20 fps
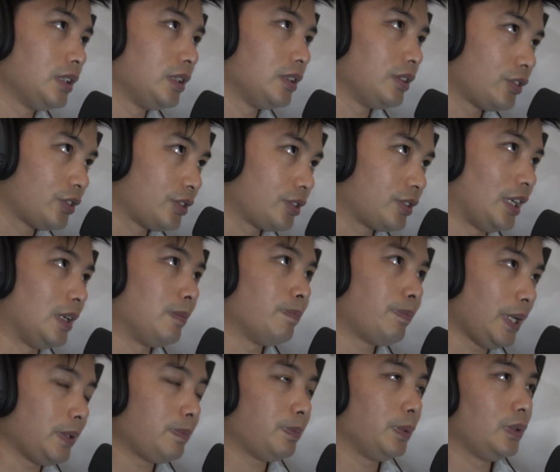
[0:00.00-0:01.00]
some
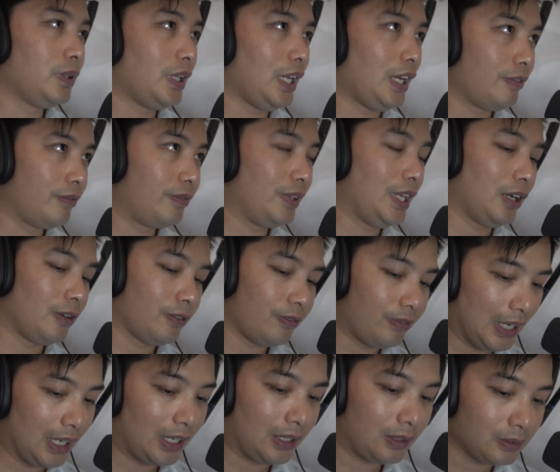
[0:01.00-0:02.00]
people have now
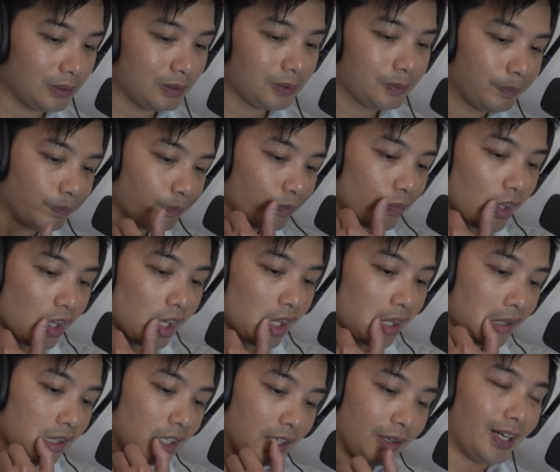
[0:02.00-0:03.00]
found,
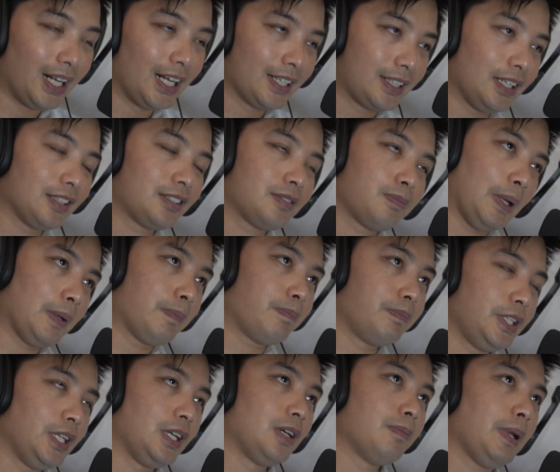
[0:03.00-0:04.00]
I guess
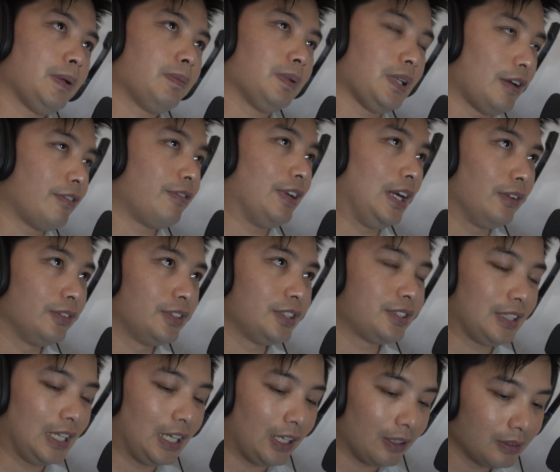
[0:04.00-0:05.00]
people have found
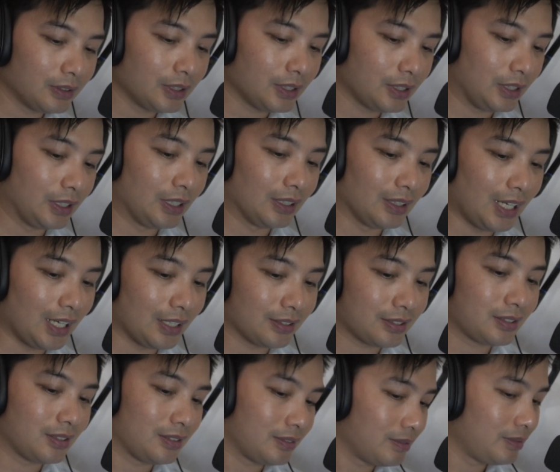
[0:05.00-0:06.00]
this out in the
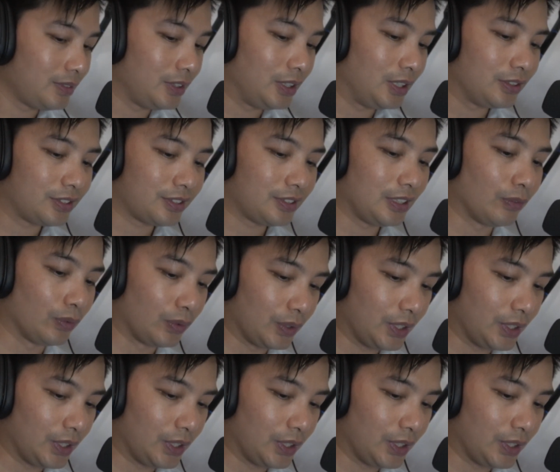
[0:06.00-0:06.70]
last, several